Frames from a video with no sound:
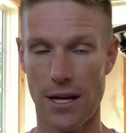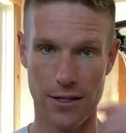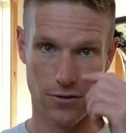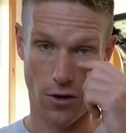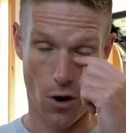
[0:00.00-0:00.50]

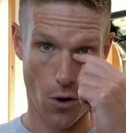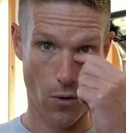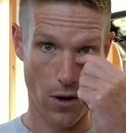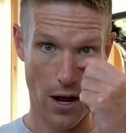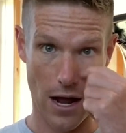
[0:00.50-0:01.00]

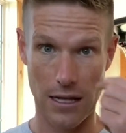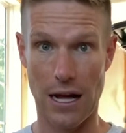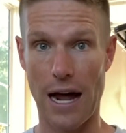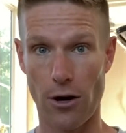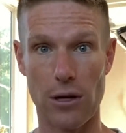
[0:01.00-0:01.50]
So
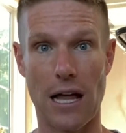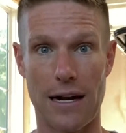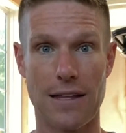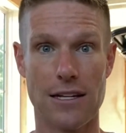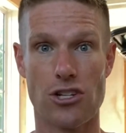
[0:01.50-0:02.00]
I know a lot
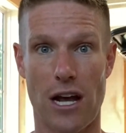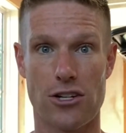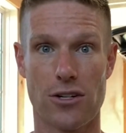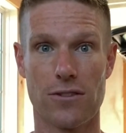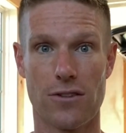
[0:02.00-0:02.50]
of the
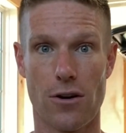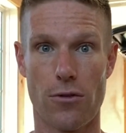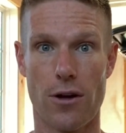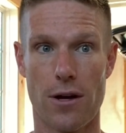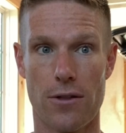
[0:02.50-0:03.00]
injections,
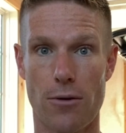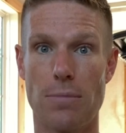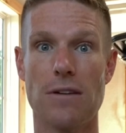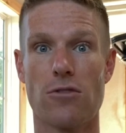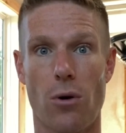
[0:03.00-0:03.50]
the
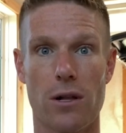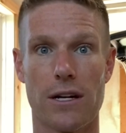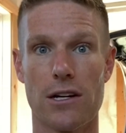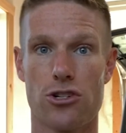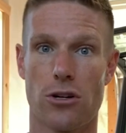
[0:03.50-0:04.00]
beef
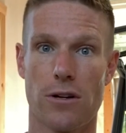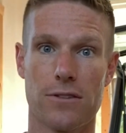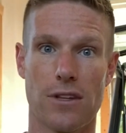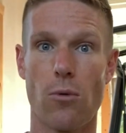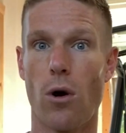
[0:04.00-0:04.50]
quality
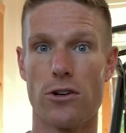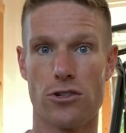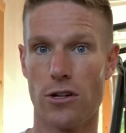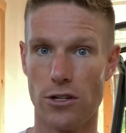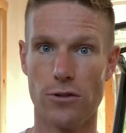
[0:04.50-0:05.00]
assurance, they want
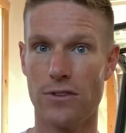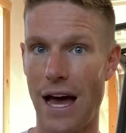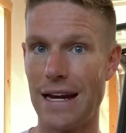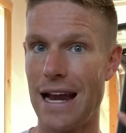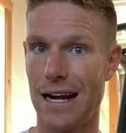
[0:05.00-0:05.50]
you to use
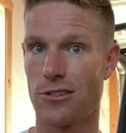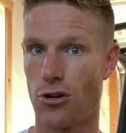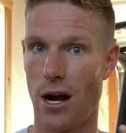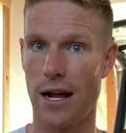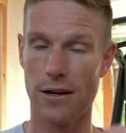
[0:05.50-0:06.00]
that neck
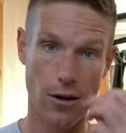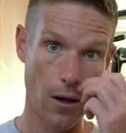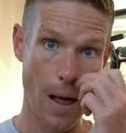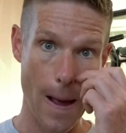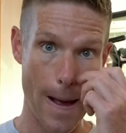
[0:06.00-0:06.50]

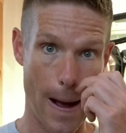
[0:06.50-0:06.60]
triangle.